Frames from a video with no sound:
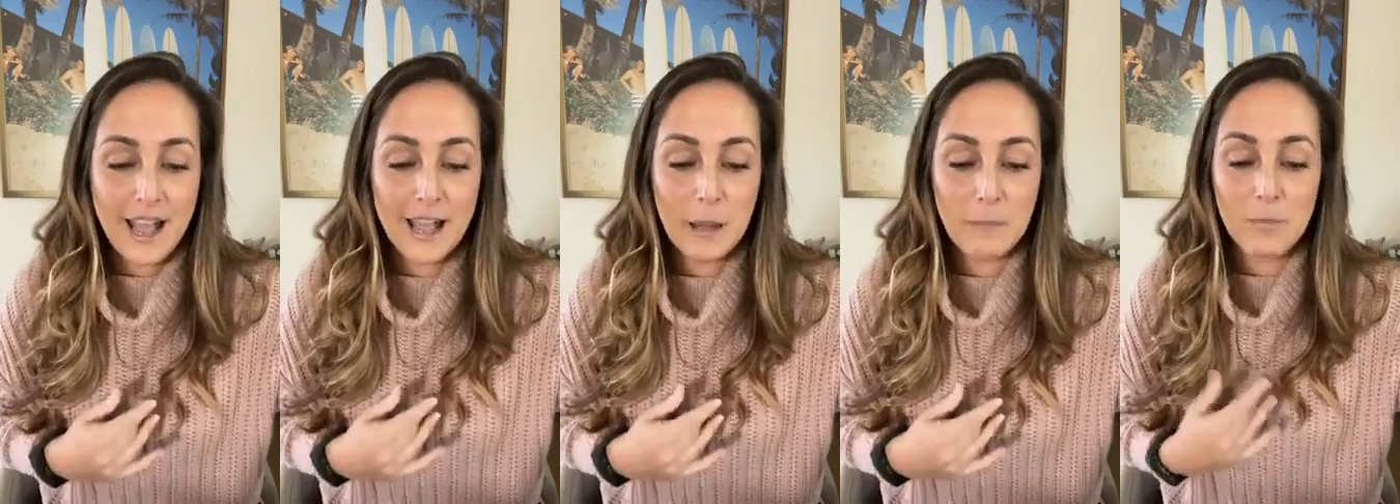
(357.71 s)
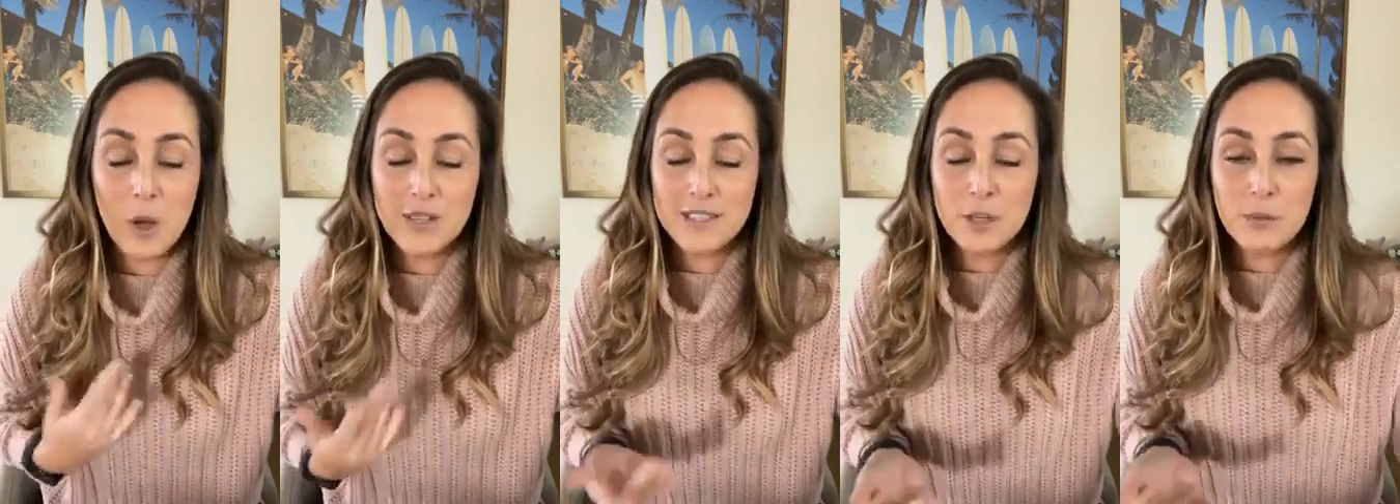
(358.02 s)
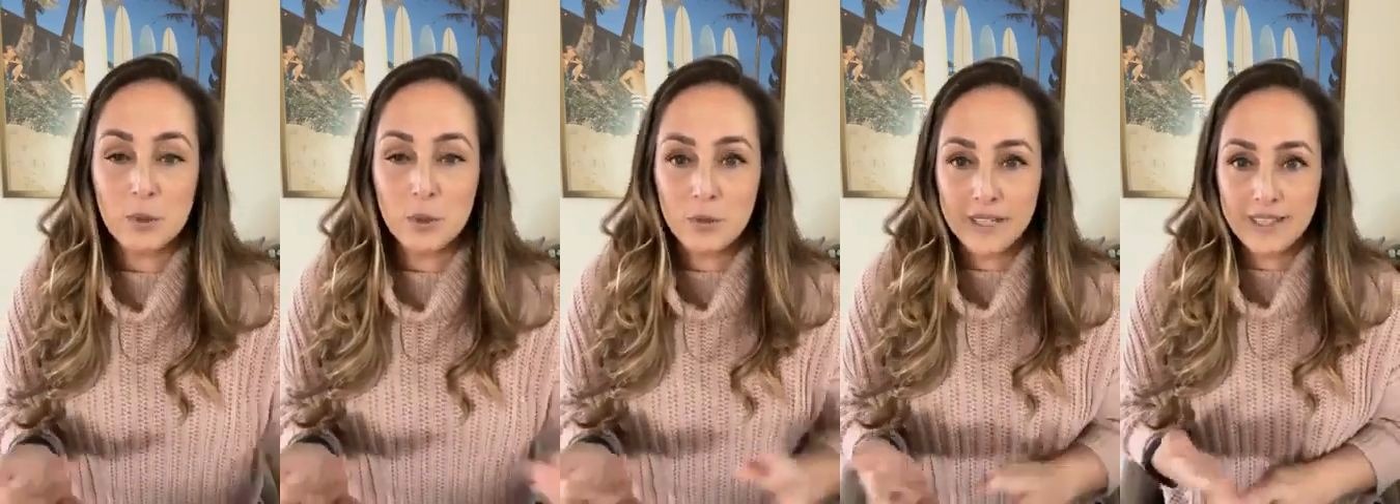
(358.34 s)
Also,
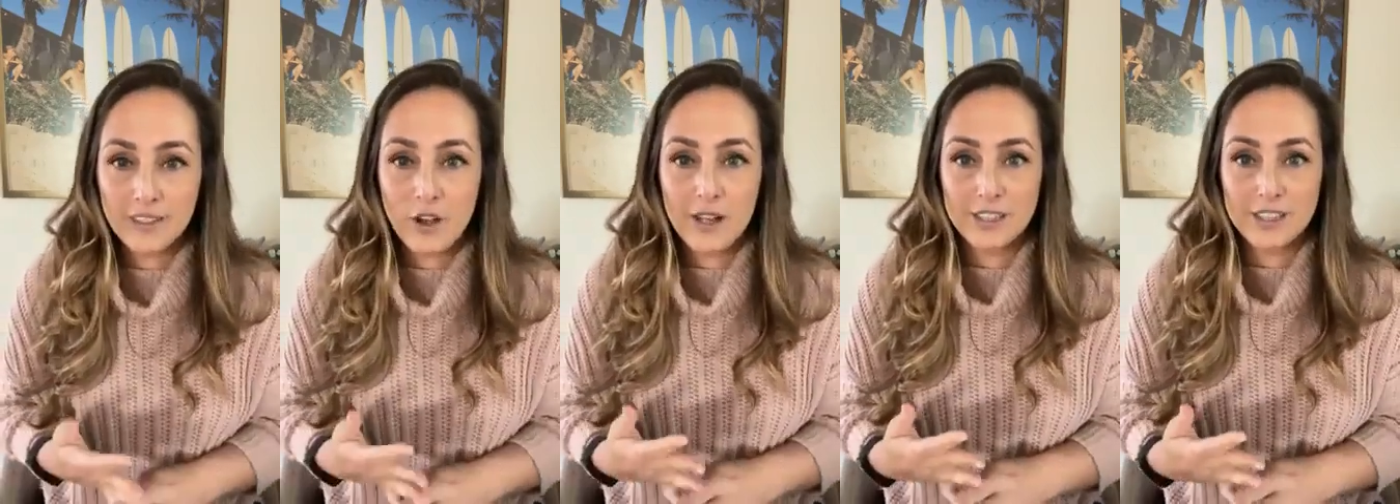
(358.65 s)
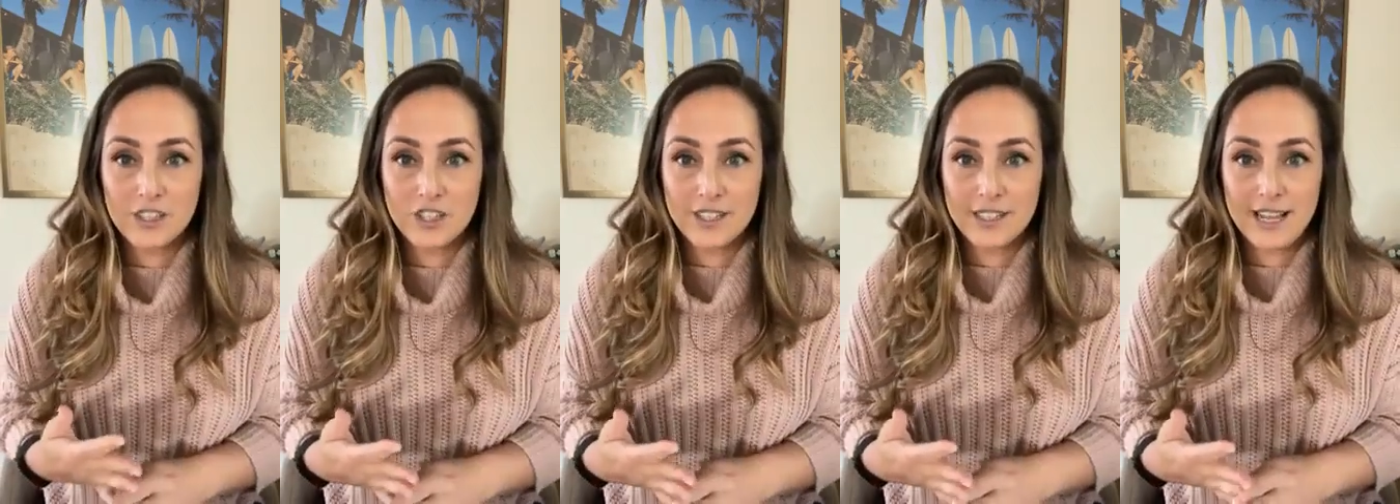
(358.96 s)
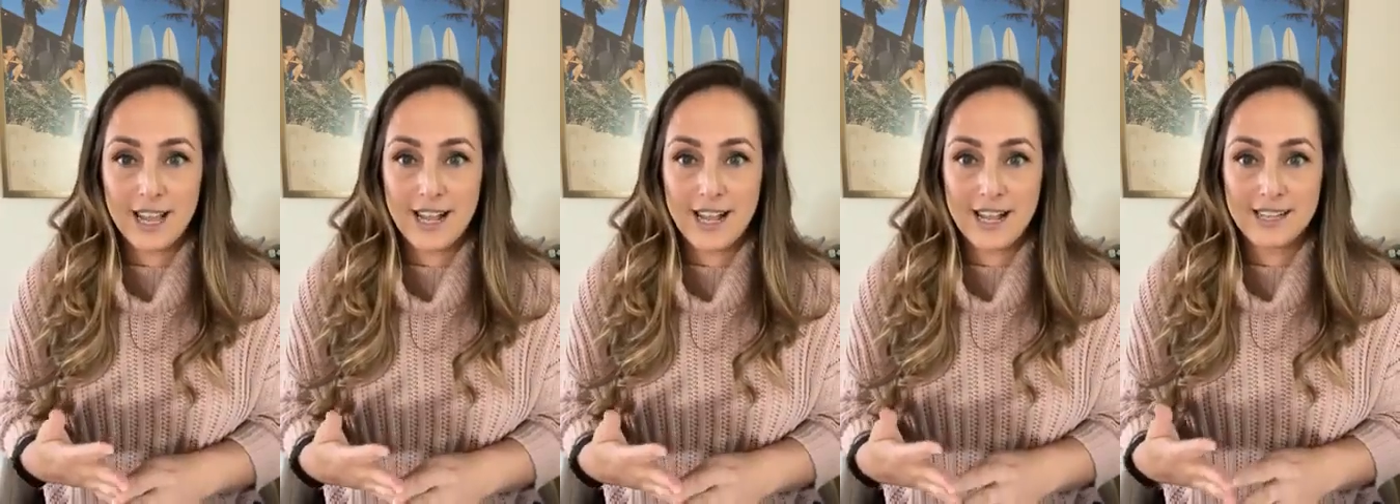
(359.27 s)
marine collagen
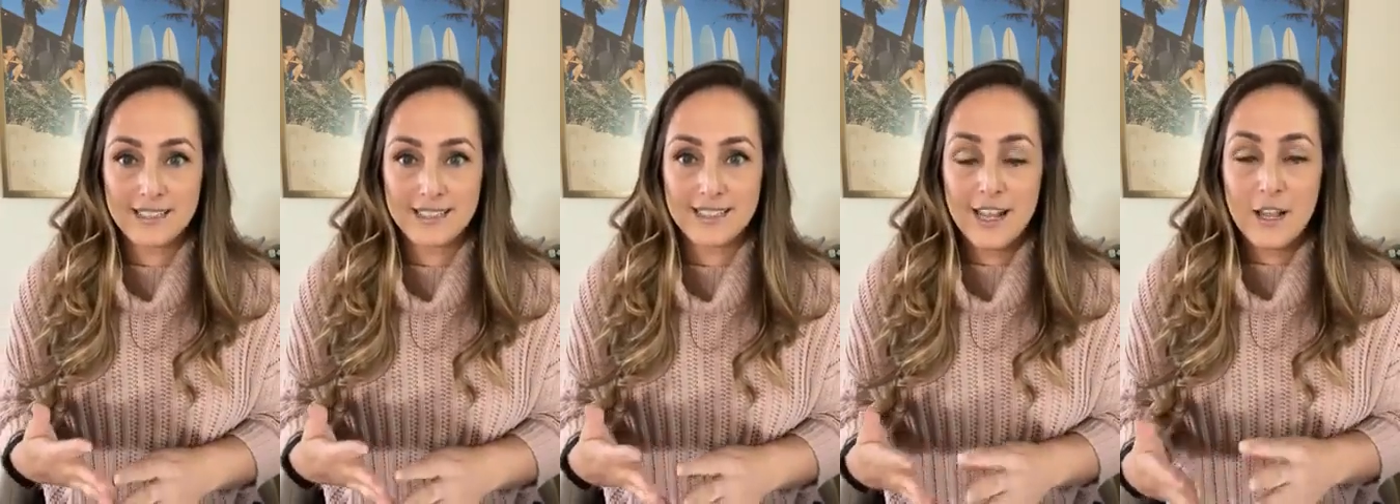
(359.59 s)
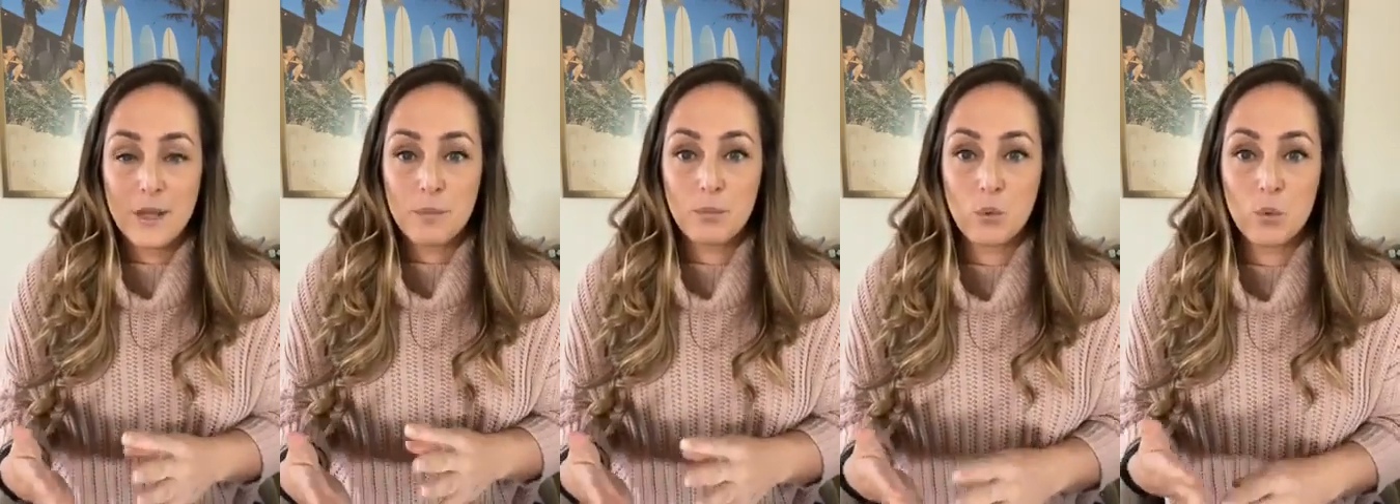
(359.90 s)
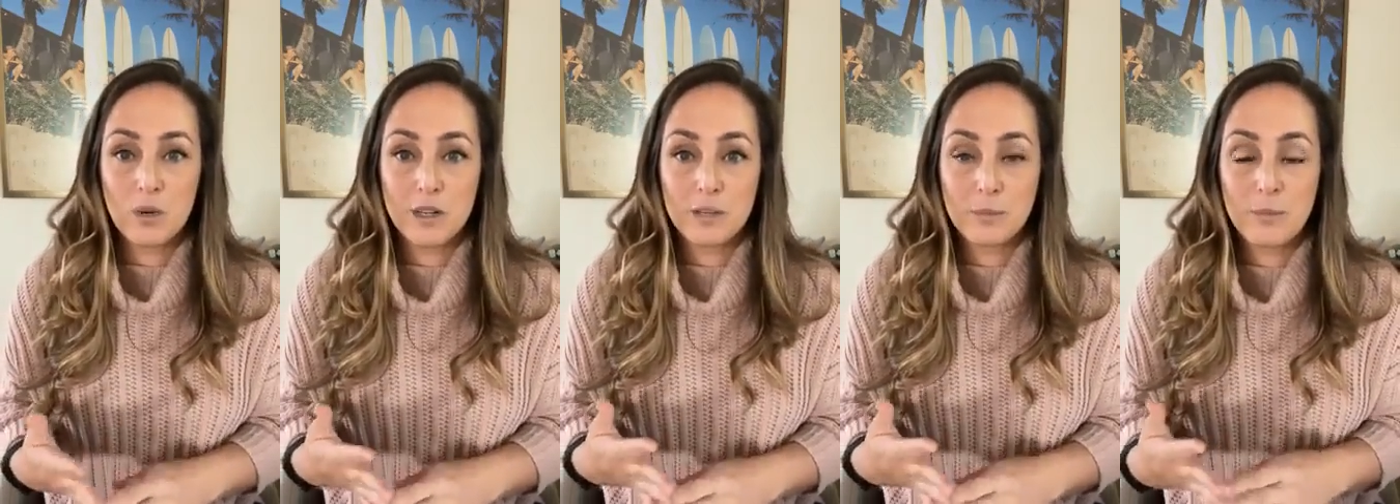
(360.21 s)
has
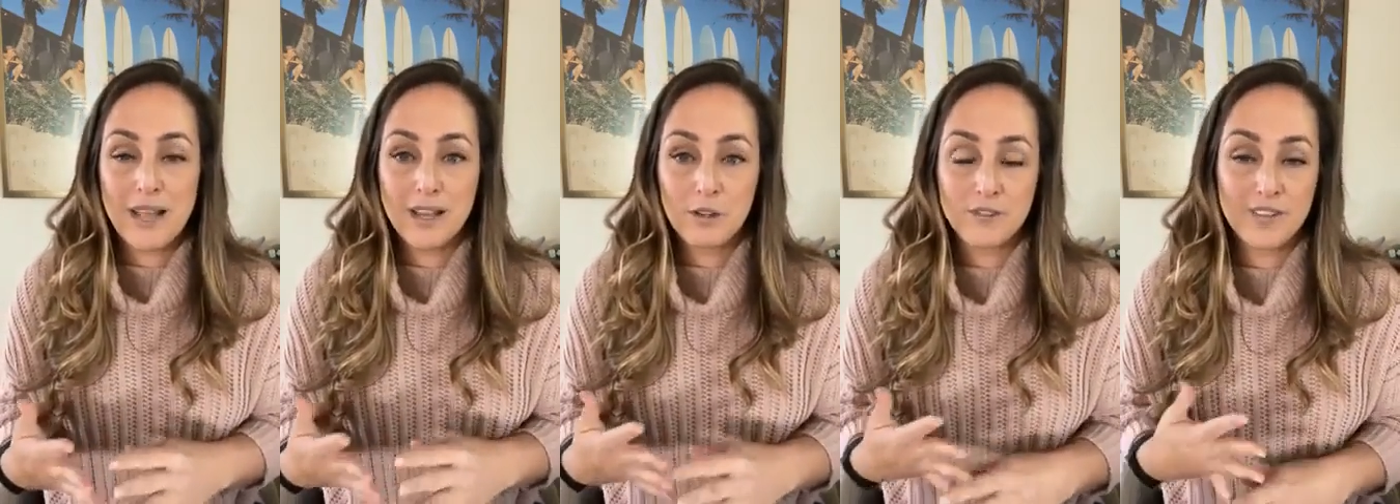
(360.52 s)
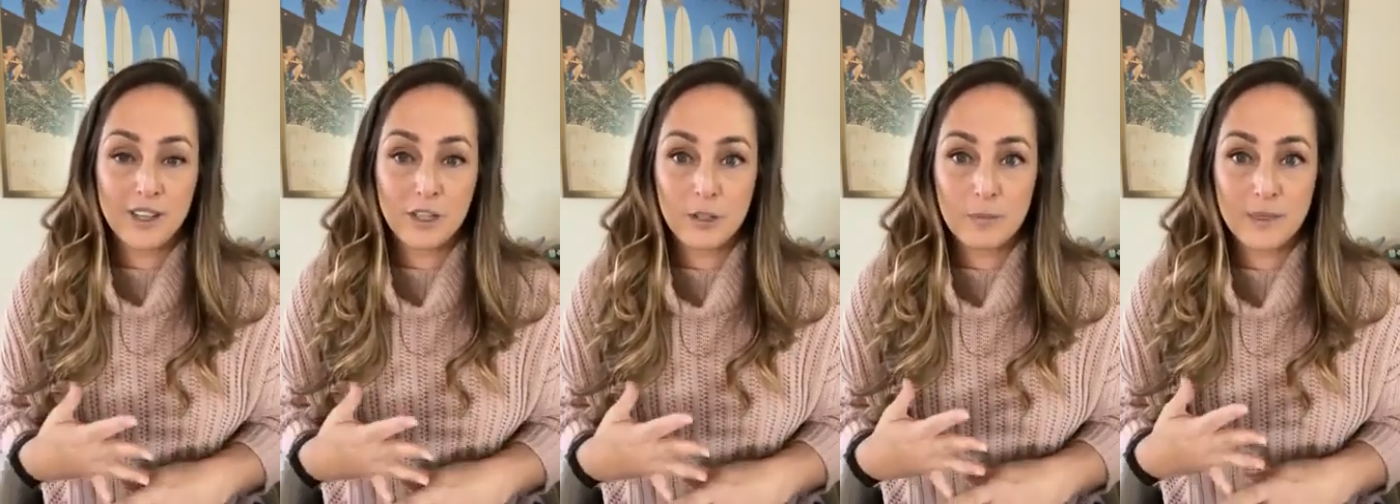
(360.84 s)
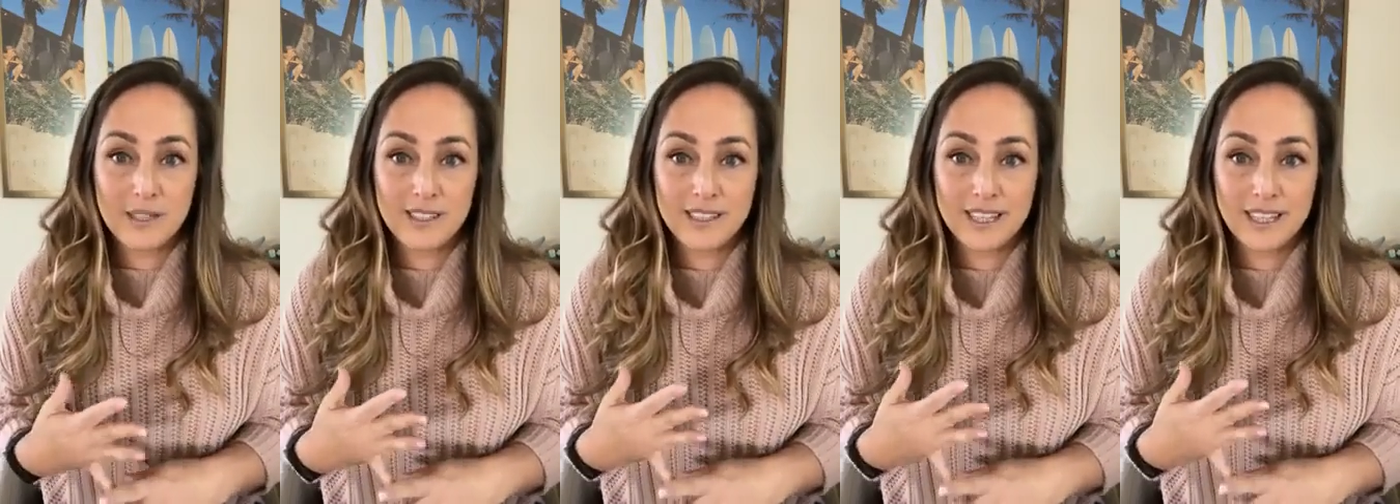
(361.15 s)
more
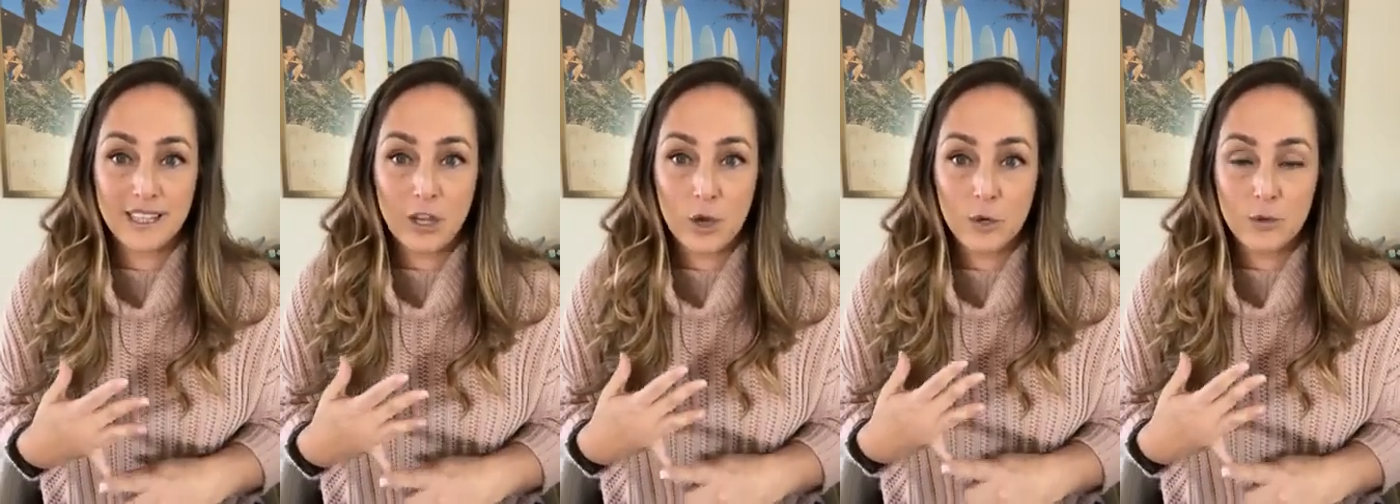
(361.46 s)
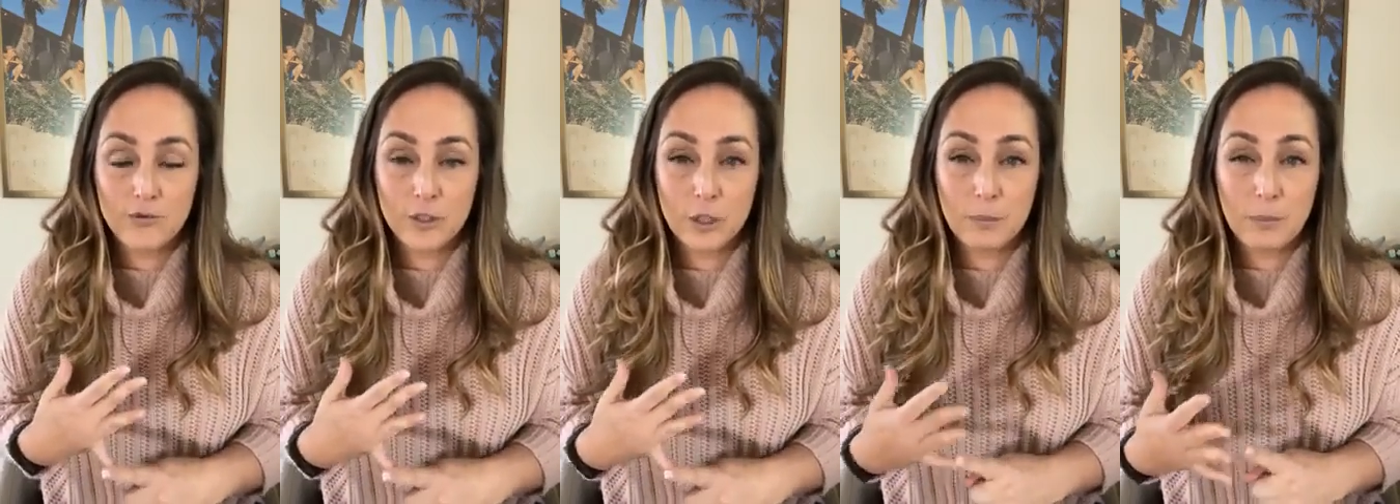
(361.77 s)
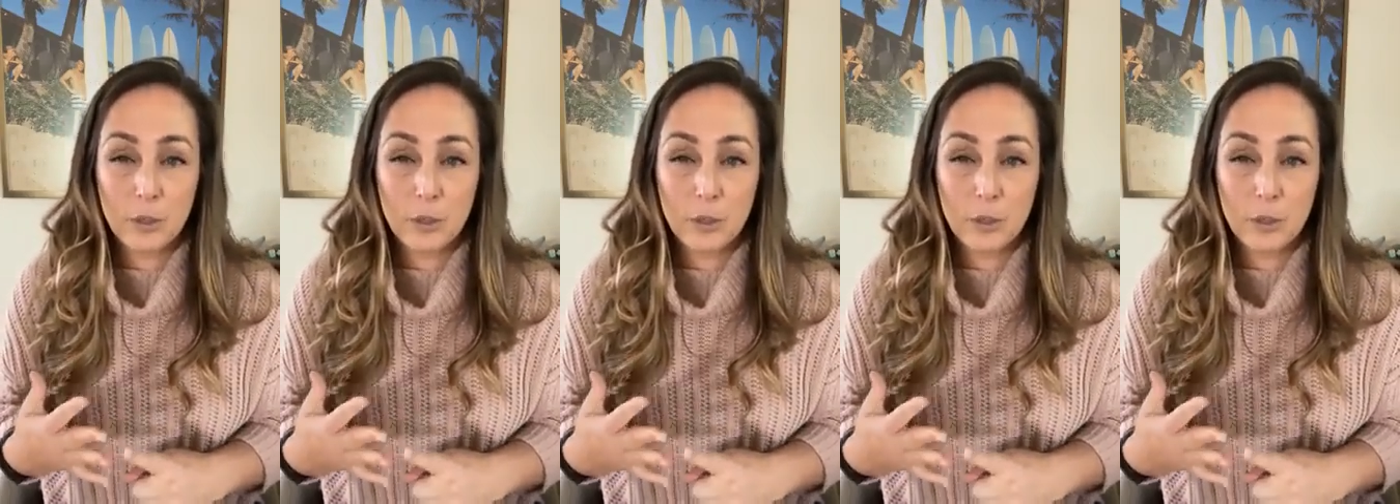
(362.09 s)
bioavailability over